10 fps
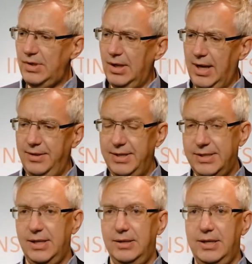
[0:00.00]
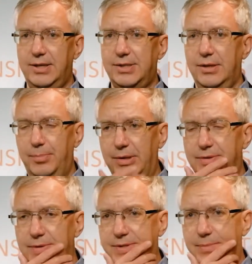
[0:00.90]
And these techniques are built
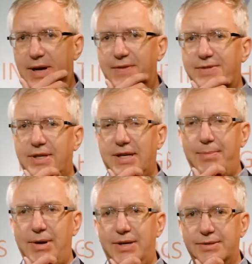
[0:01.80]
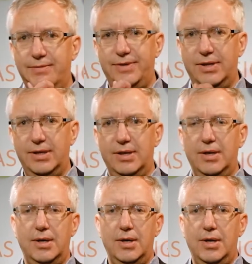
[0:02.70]
on some maths that came out of the
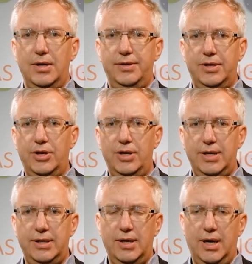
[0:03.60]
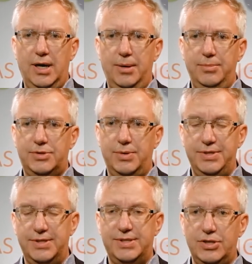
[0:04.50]
early
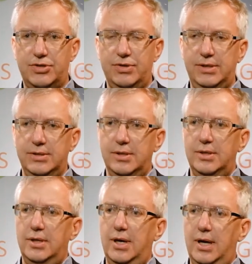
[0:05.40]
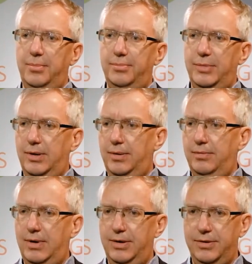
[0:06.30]
20th century,
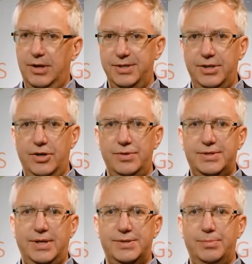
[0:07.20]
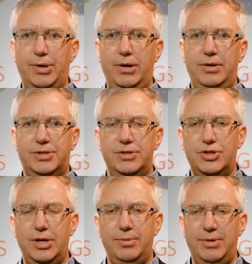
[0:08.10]
around 1900s, some Polish and
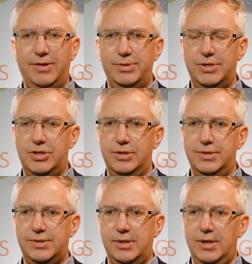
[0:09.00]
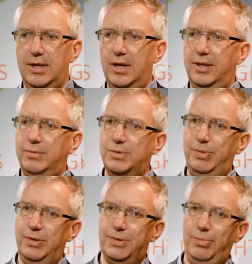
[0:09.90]
German mathematicians, and then it was
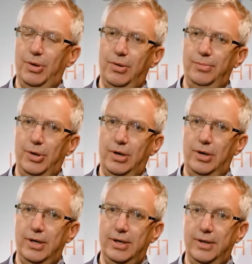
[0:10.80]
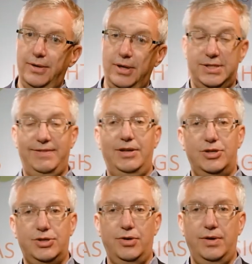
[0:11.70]
built upon by the likes of Alan
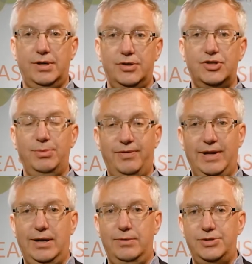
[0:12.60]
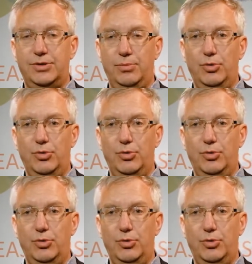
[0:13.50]
Turing and Tommy Flowers during